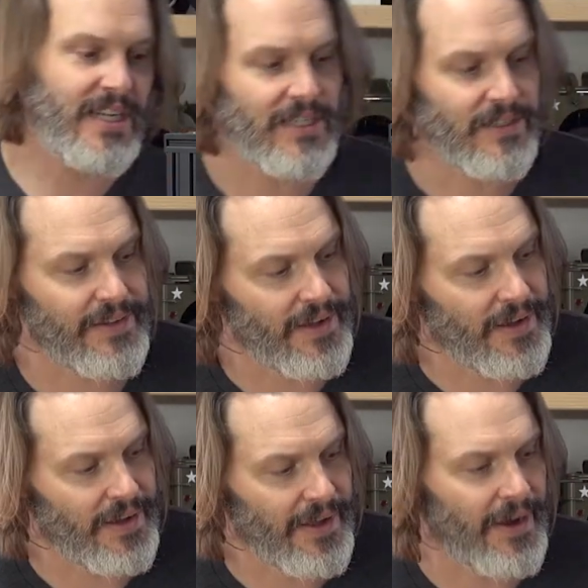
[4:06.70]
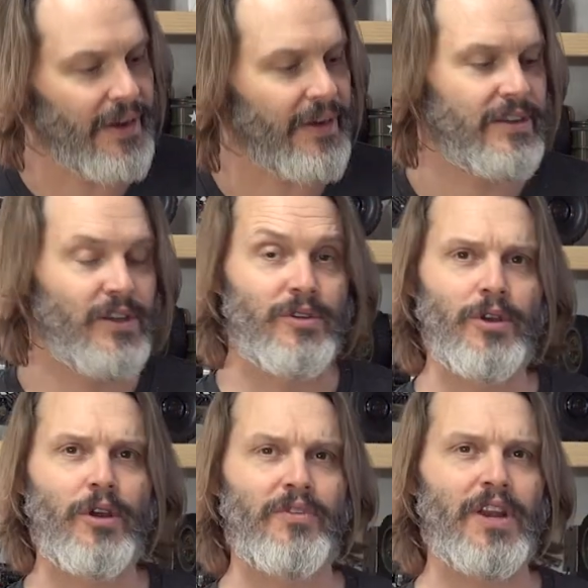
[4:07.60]
and
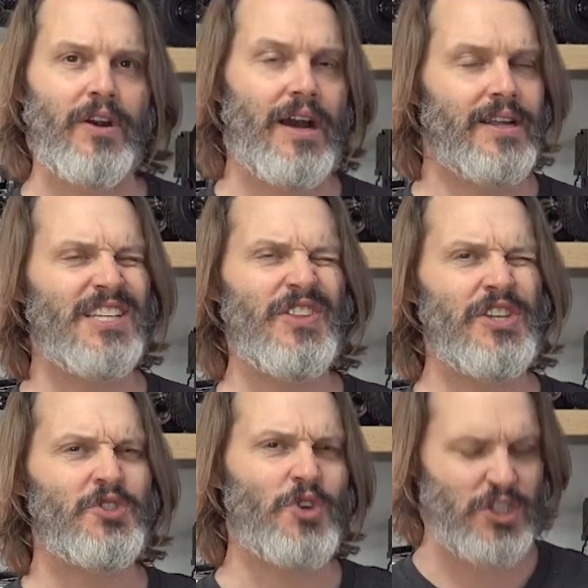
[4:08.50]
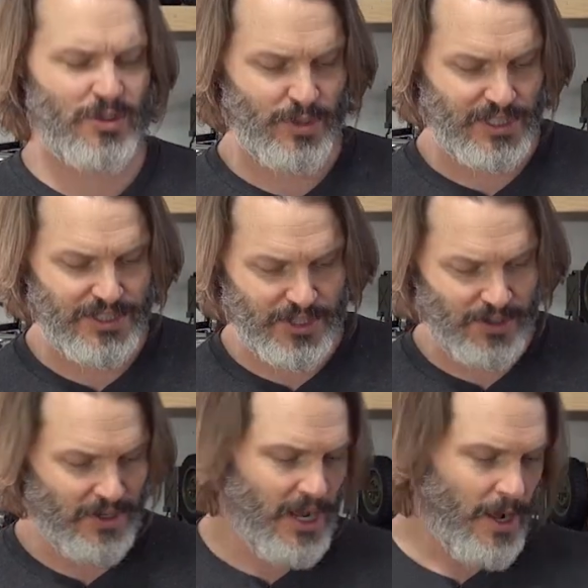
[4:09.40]
you can figure it out. It's in the instruction booklet,
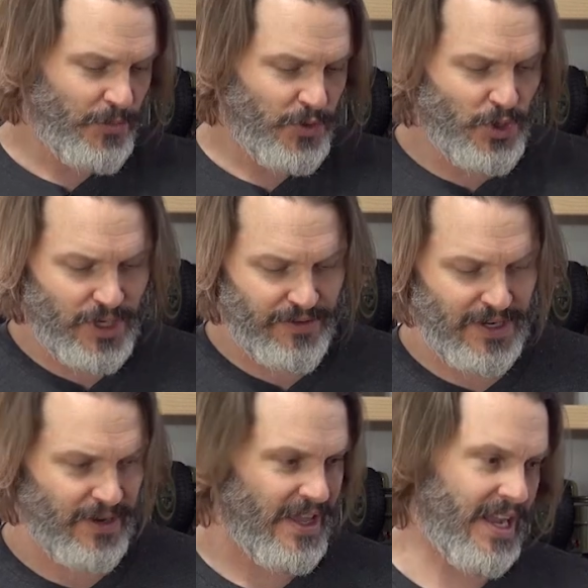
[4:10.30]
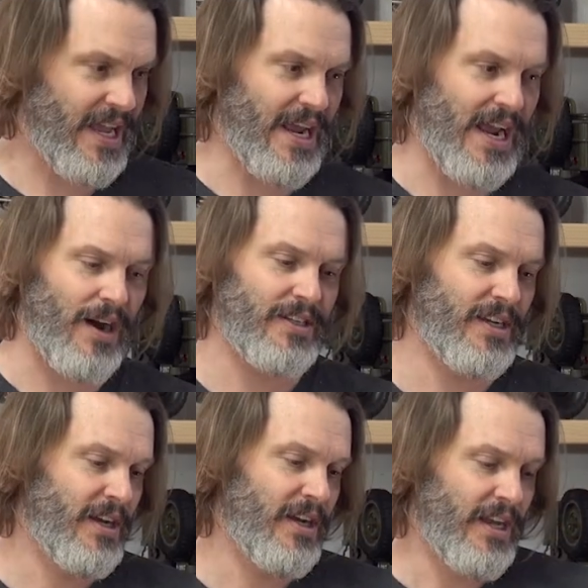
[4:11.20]
so you can figure that guy out.
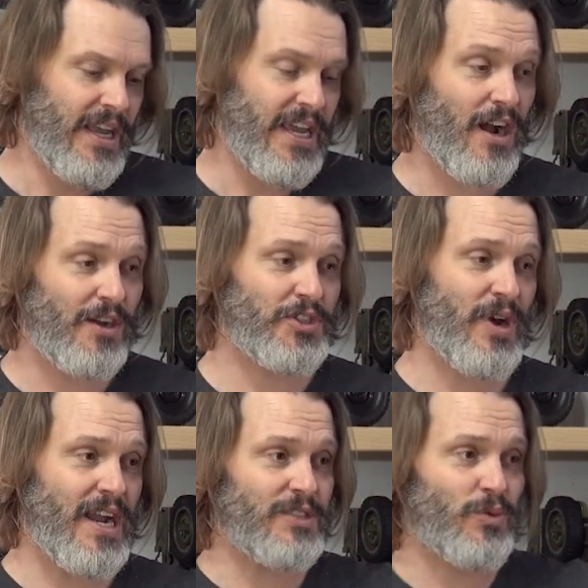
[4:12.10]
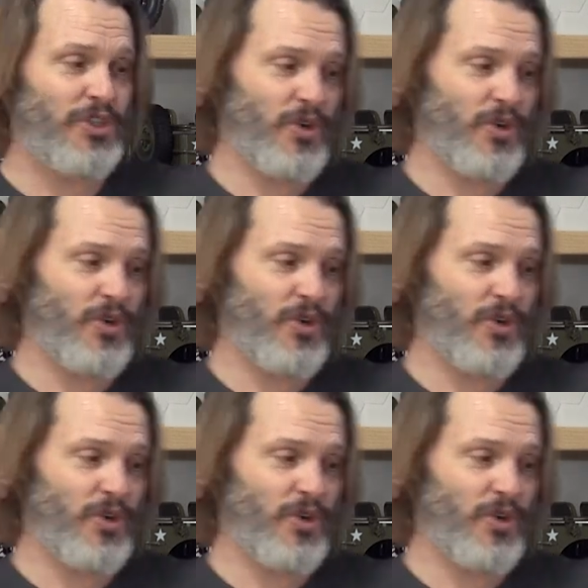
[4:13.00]
It also has, which you